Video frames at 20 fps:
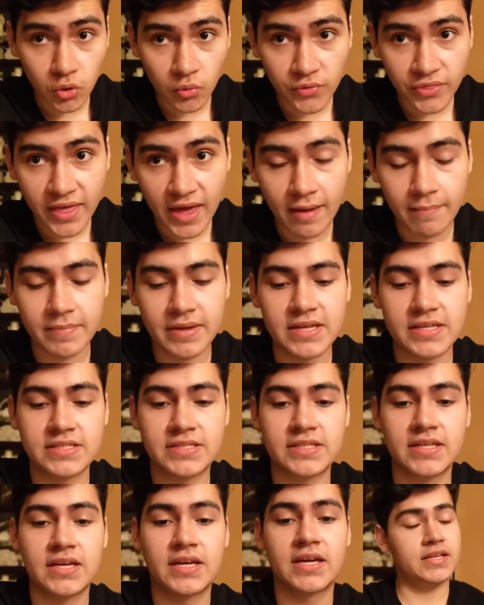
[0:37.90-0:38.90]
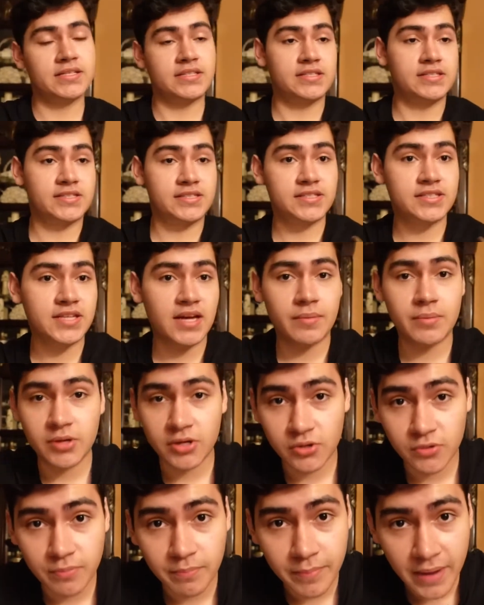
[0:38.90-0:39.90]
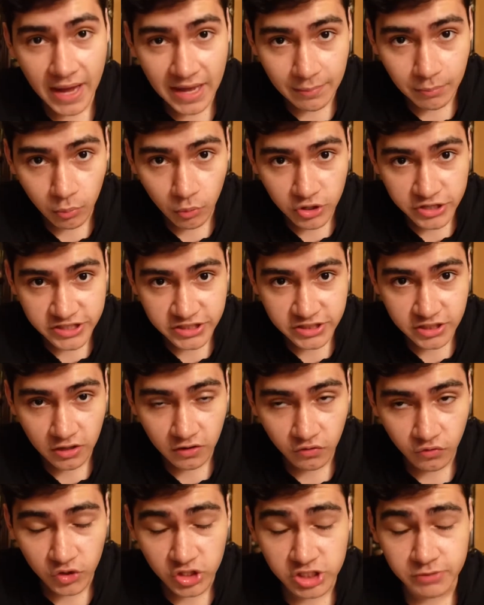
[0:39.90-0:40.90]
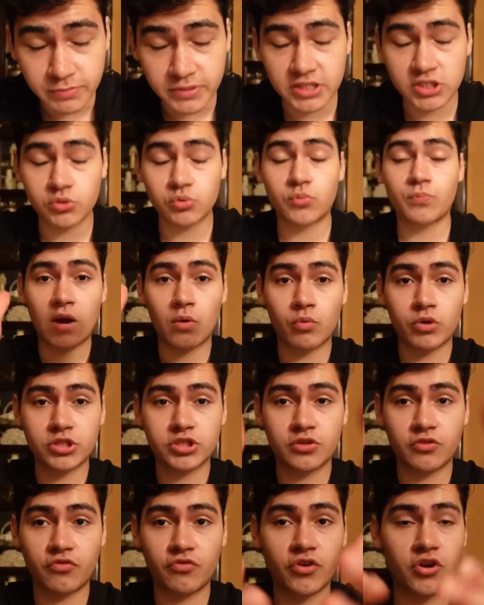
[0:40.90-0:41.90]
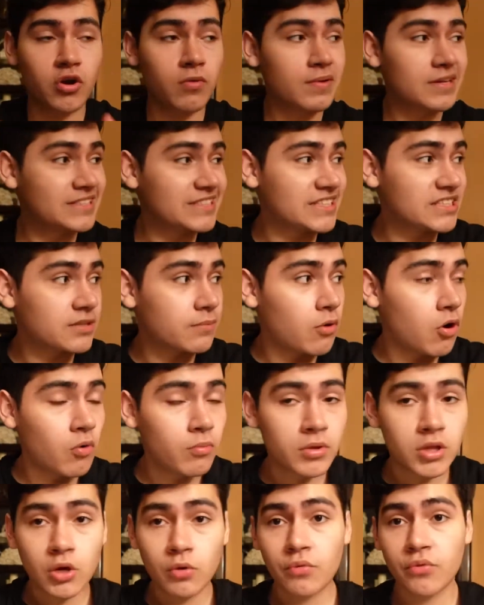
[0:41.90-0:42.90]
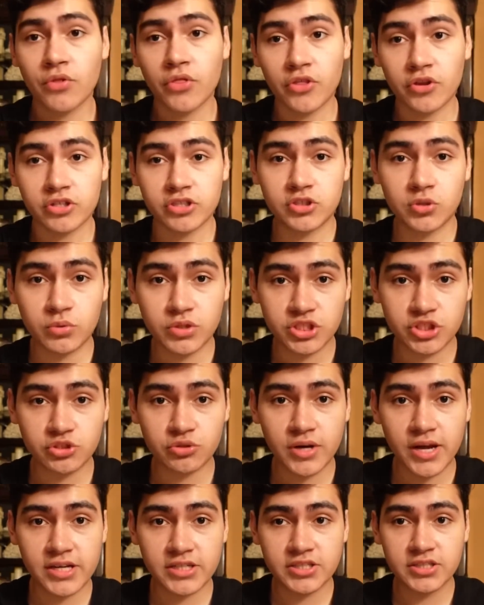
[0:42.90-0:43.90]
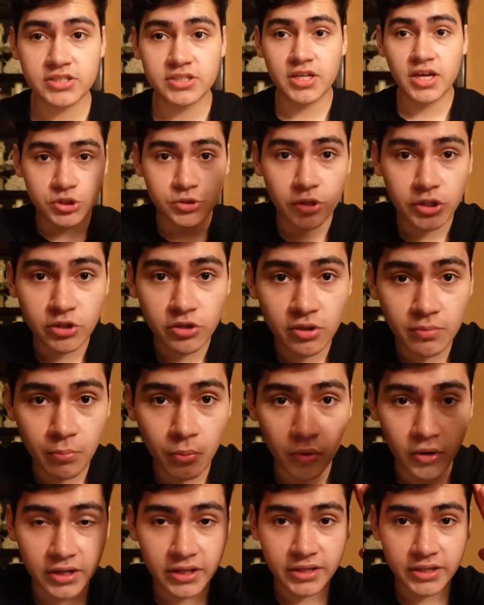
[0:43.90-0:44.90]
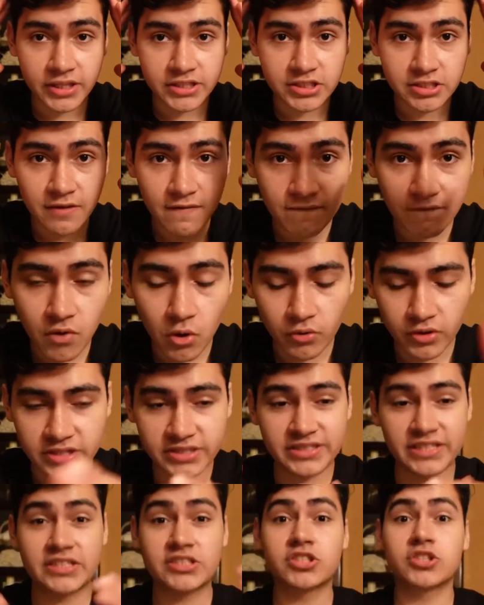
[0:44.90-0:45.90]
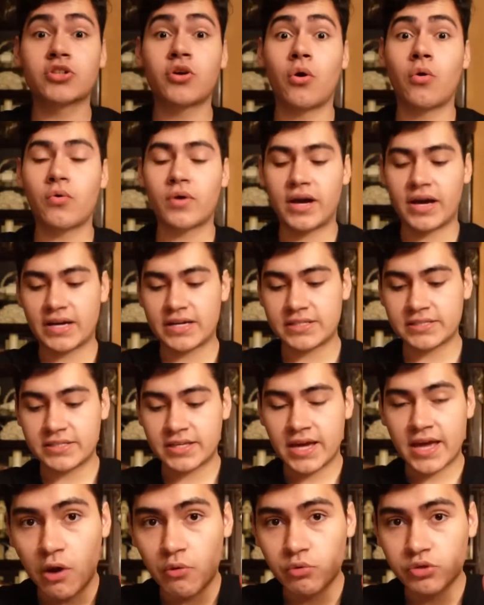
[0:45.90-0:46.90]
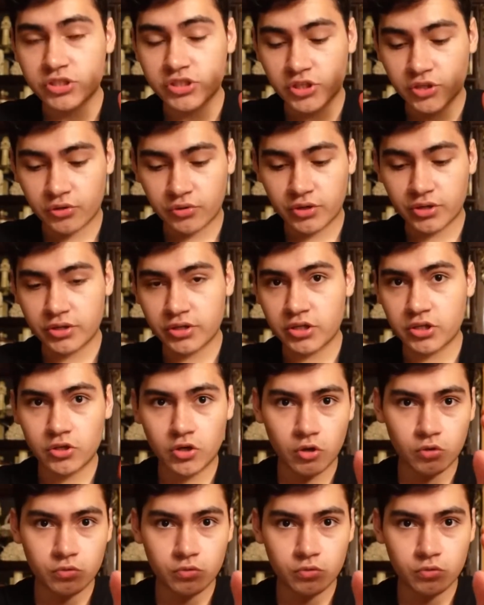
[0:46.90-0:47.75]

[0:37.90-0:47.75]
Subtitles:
what that means. It's time to do bad boy stuff, which means I want to film. Since I'm home alone, there's no distractions, straight to the point. Let's focus, let's go guys. I was currently,